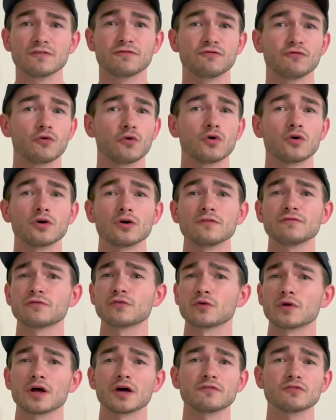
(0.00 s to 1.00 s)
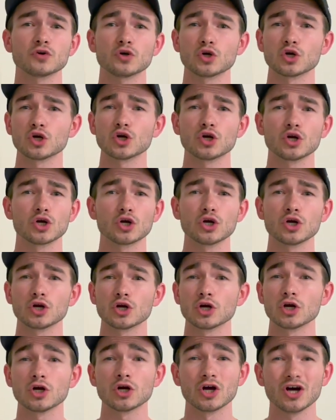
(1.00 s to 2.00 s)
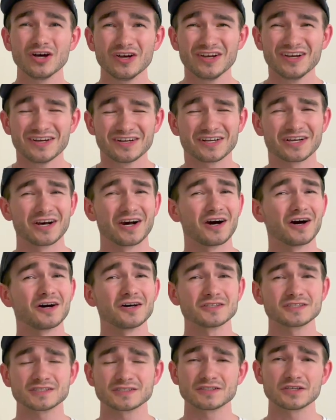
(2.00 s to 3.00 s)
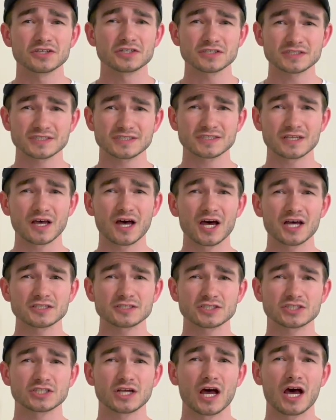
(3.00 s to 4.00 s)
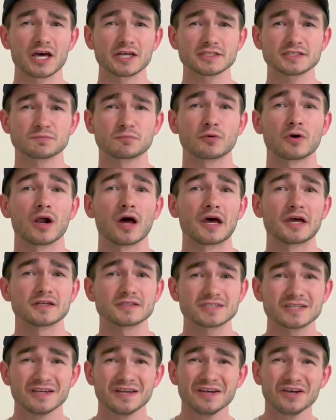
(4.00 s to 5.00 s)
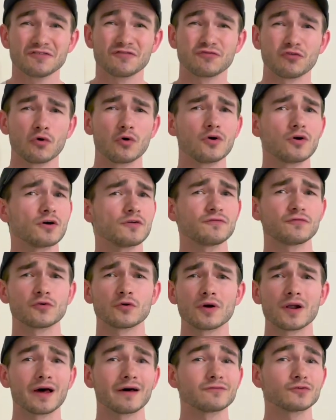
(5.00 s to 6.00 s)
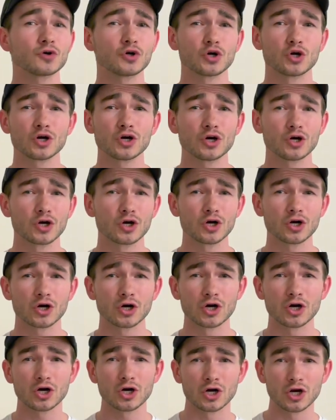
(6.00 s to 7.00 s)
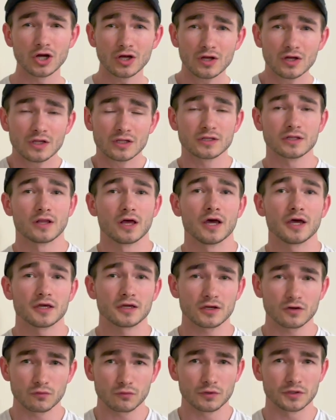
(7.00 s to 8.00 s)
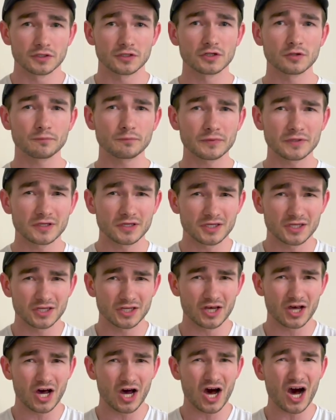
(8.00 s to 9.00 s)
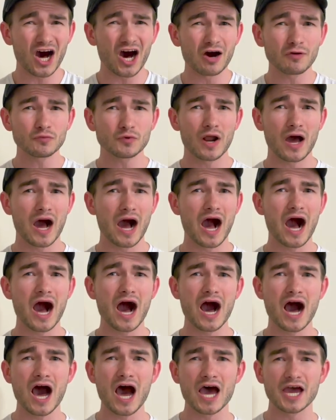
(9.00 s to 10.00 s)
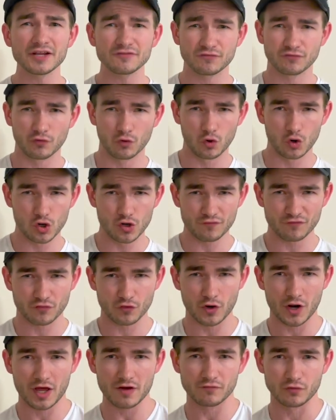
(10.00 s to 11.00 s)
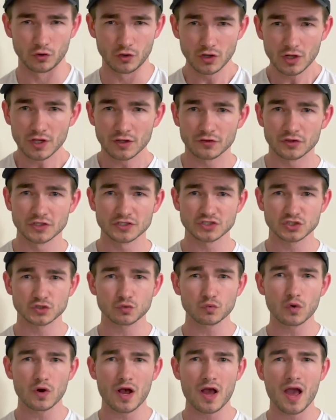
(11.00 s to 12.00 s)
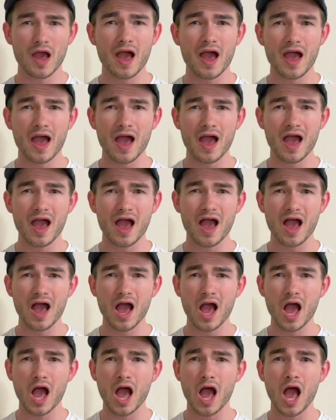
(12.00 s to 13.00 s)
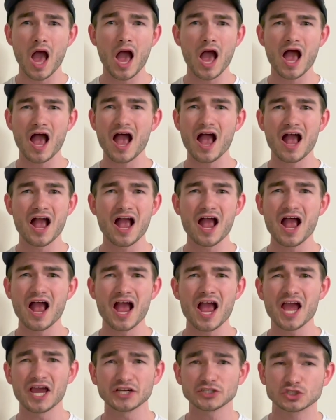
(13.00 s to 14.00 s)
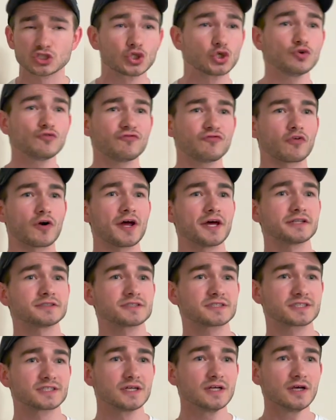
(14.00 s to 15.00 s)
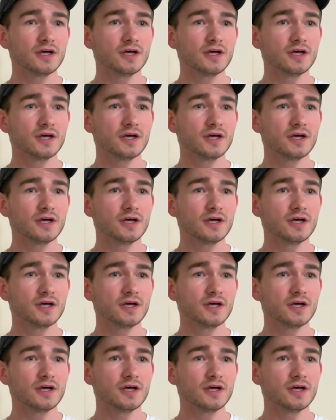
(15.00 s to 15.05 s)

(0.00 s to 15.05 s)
for forever, cause the sun shines bright for forever, like we'll be alright for forever this way. Two friends